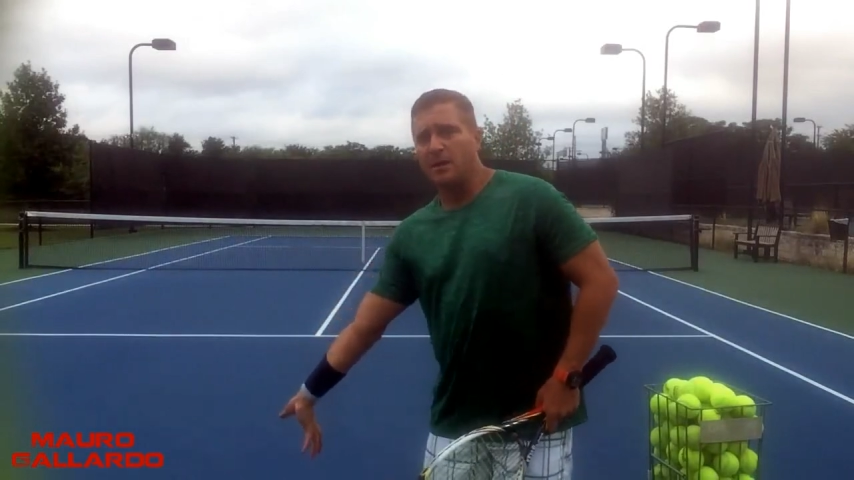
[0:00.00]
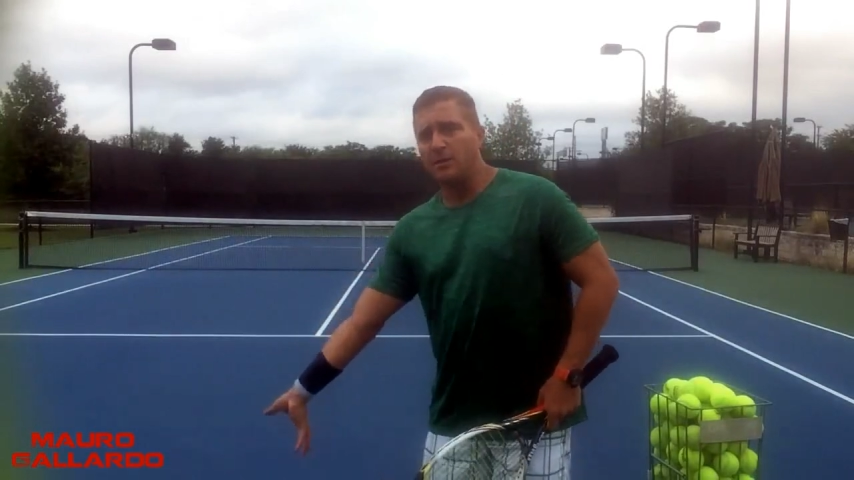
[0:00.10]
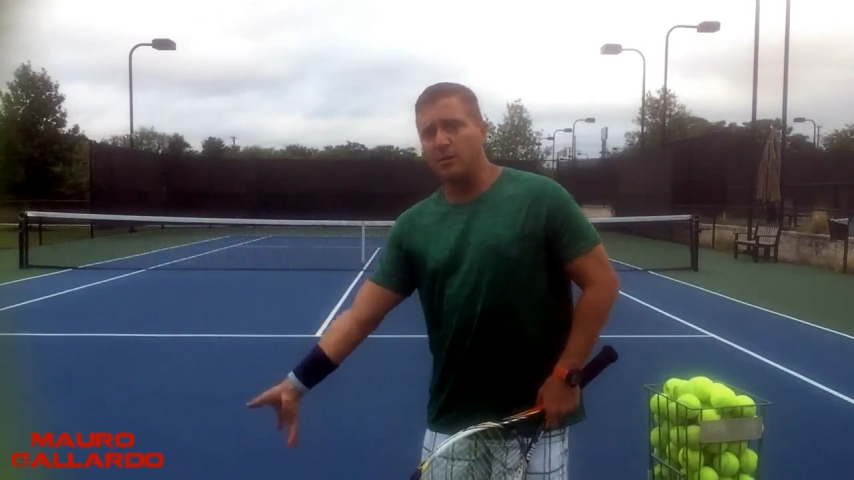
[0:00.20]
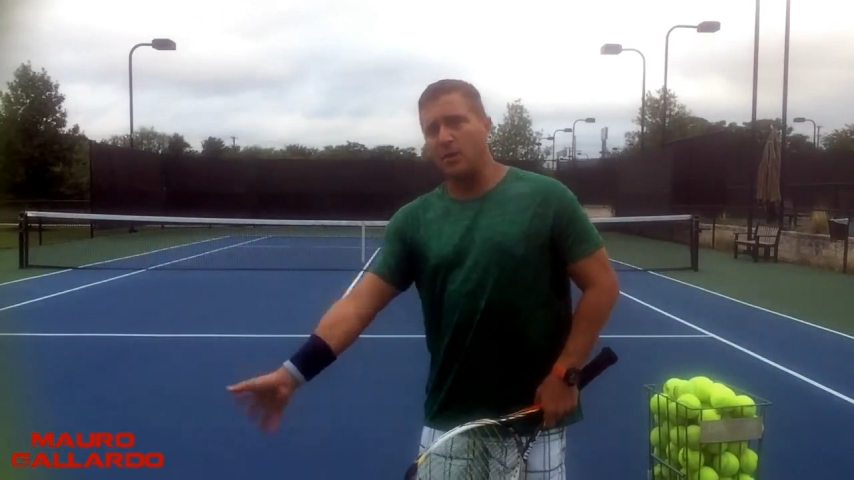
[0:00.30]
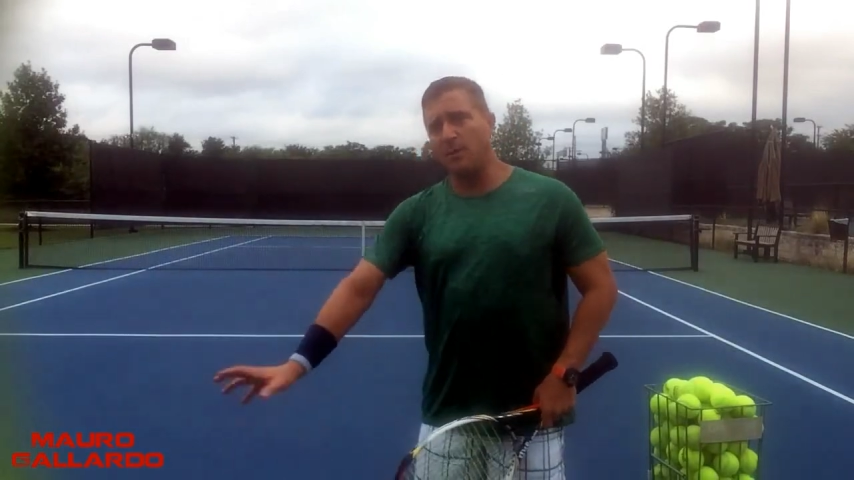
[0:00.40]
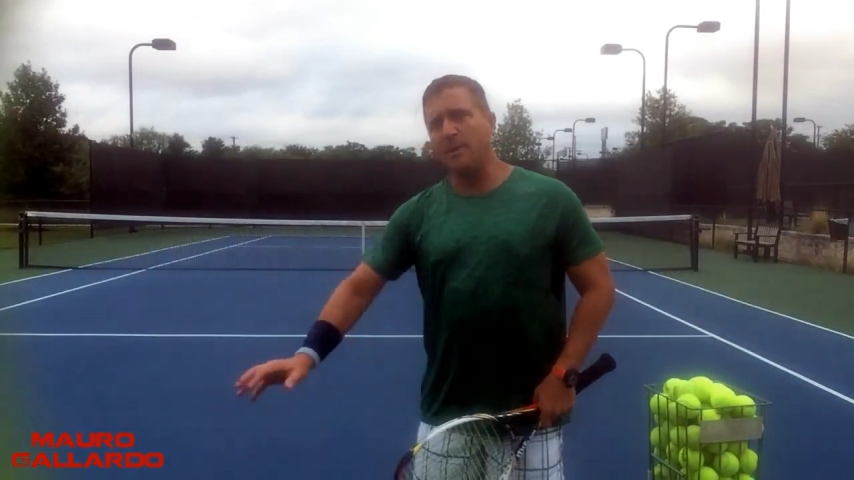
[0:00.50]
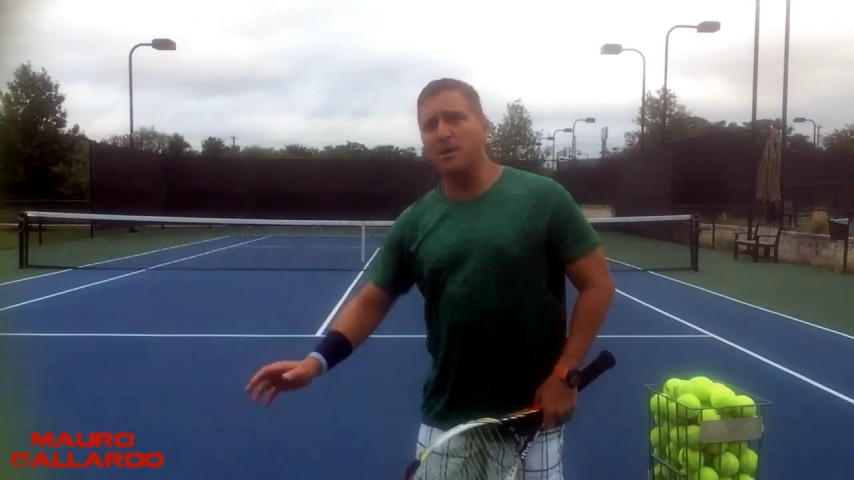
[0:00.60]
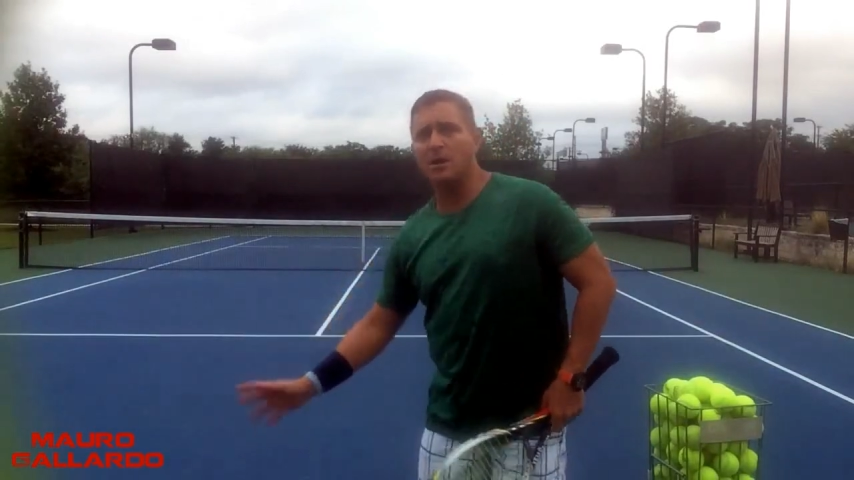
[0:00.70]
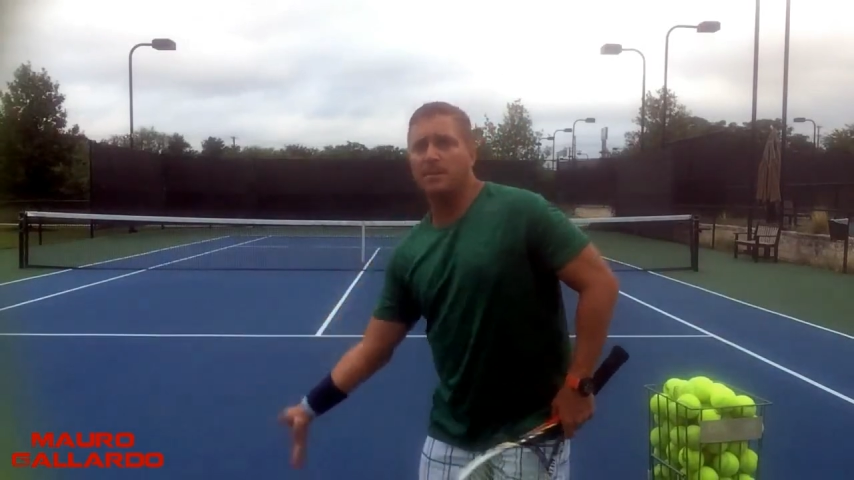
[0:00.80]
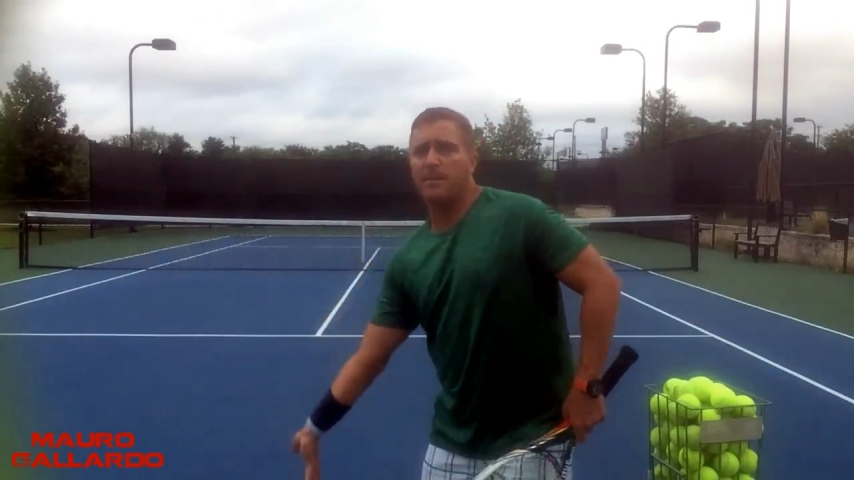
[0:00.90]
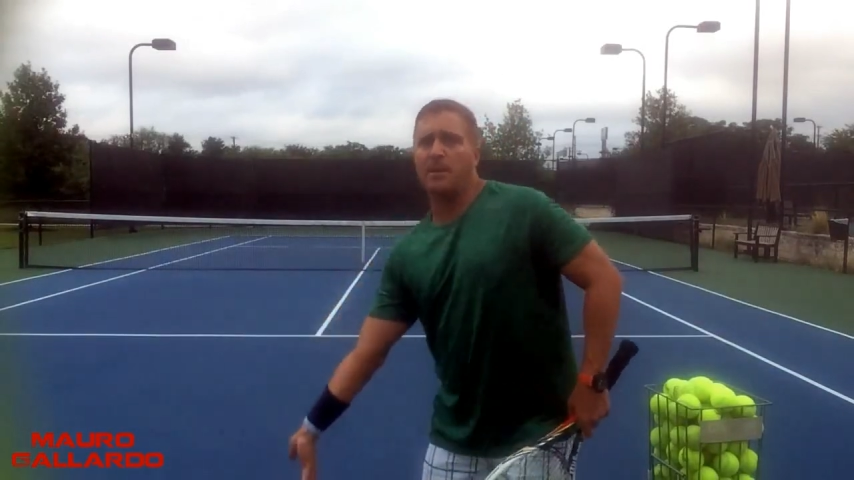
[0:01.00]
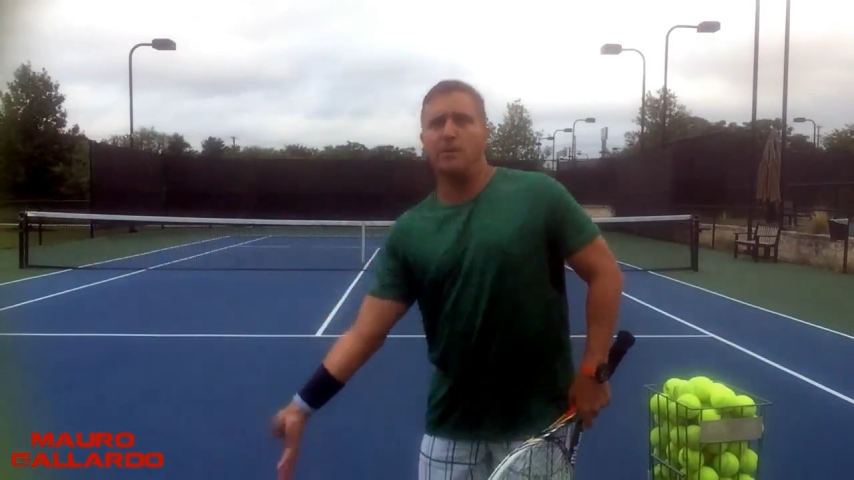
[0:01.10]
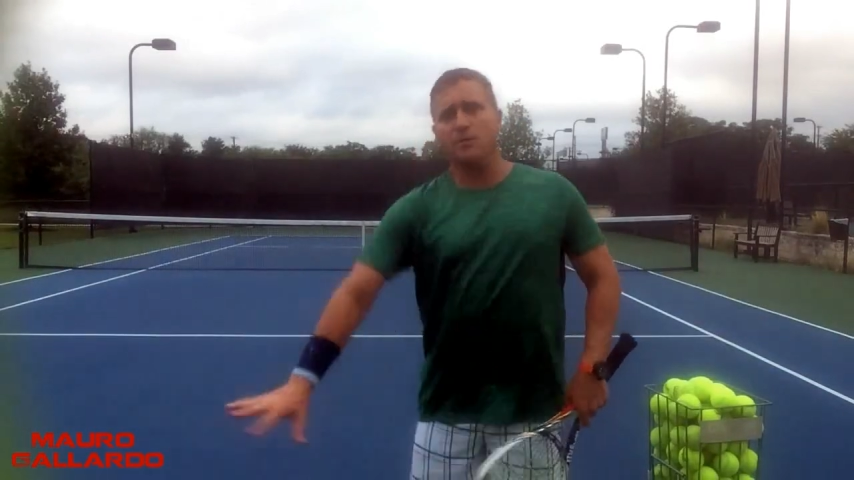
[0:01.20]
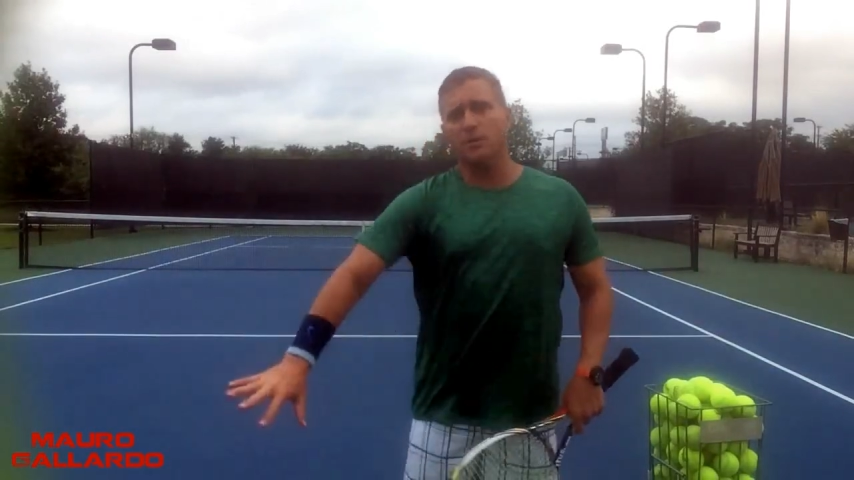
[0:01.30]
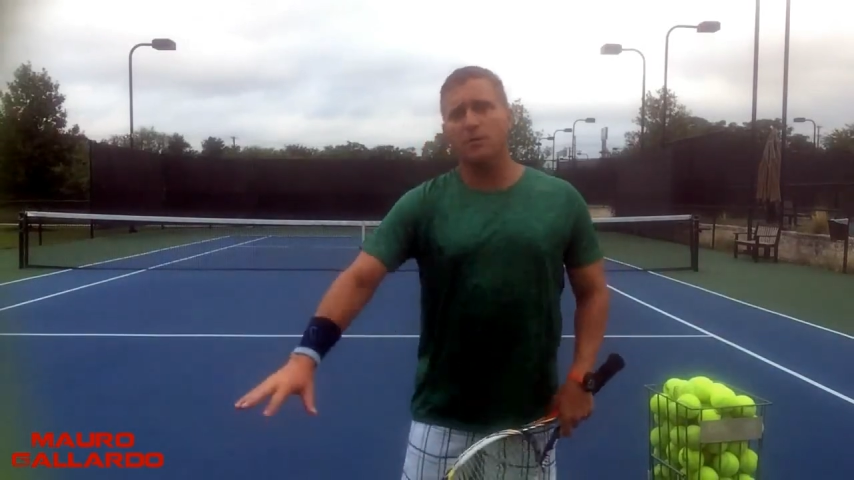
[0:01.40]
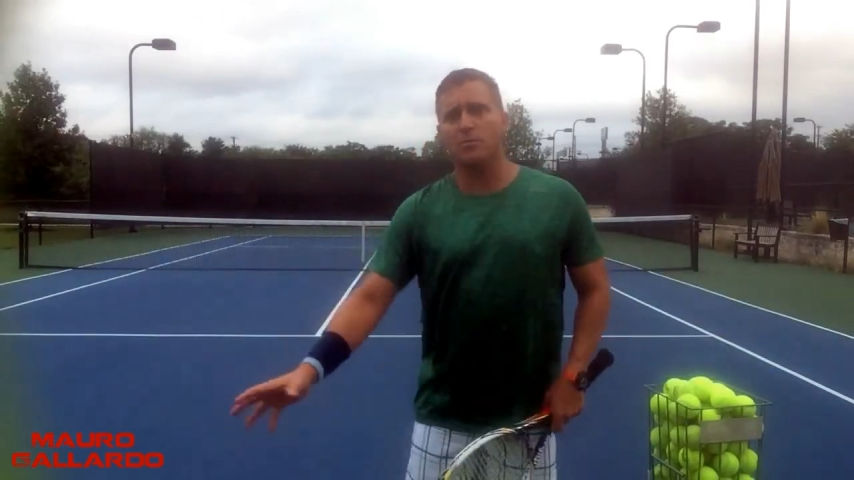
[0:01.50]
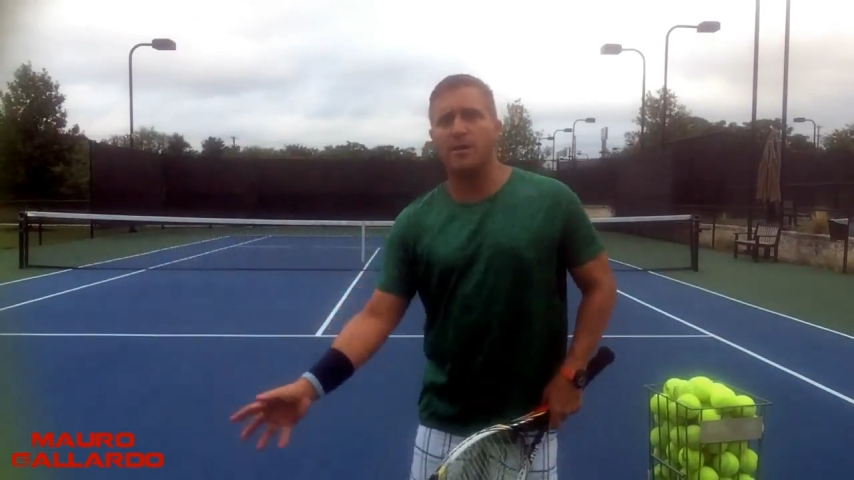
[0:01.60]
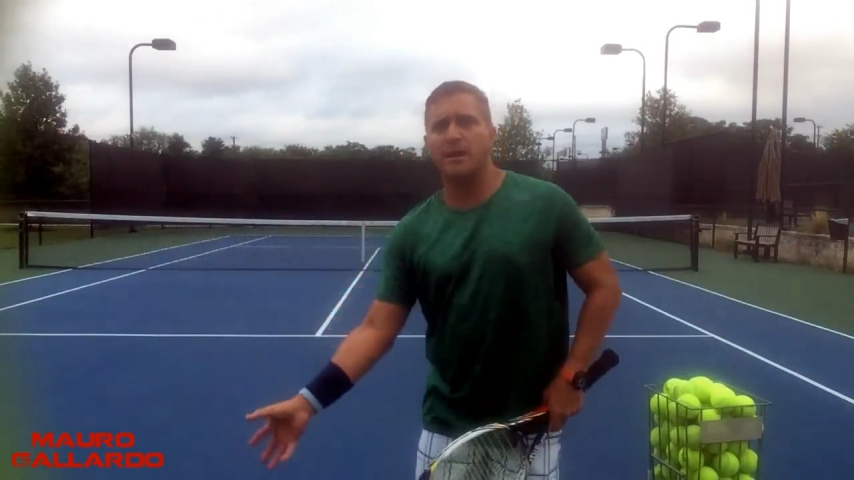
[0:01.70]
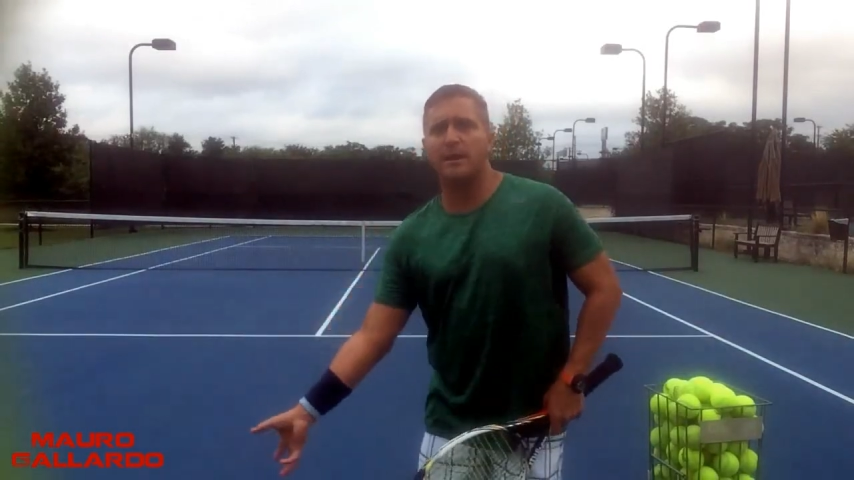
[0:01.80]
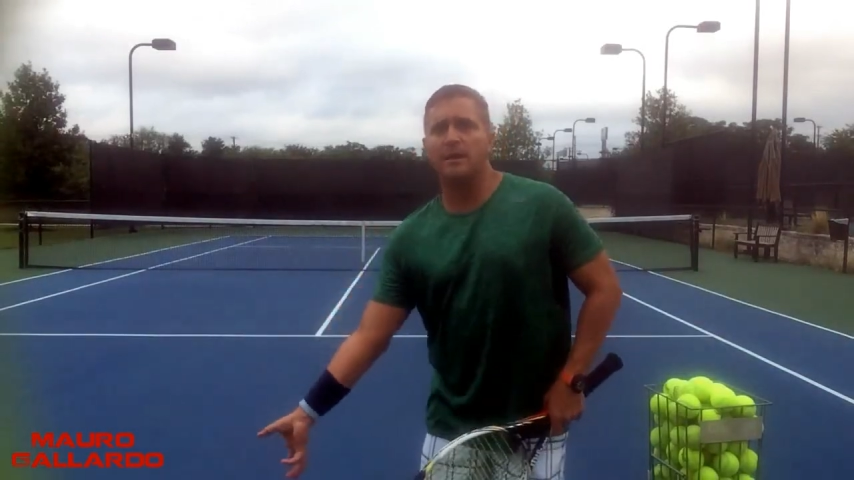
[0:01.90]
you're coming up, and you're
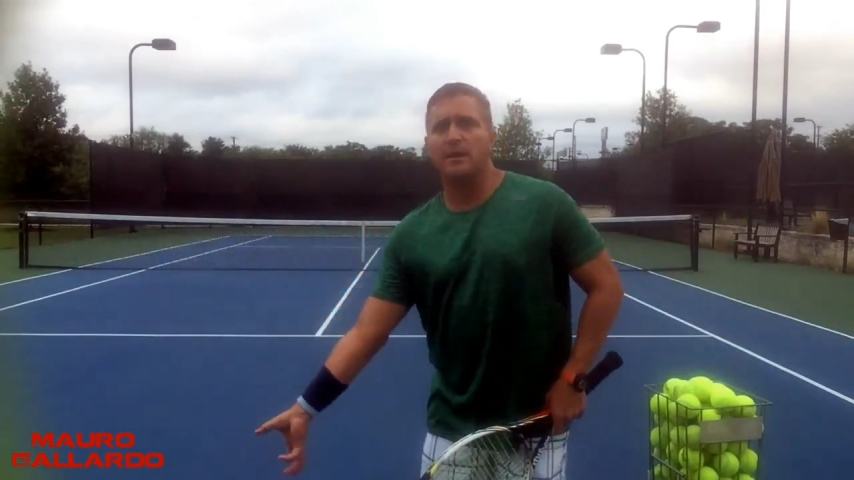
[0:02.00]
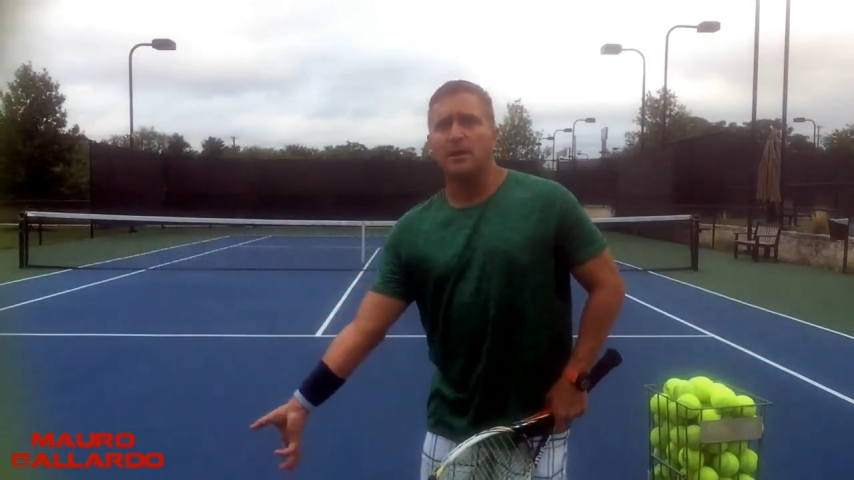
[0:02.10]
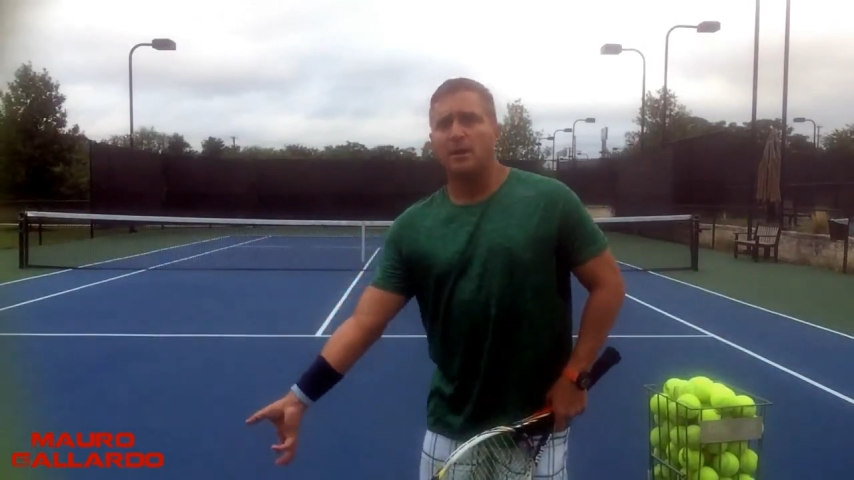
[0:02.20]
already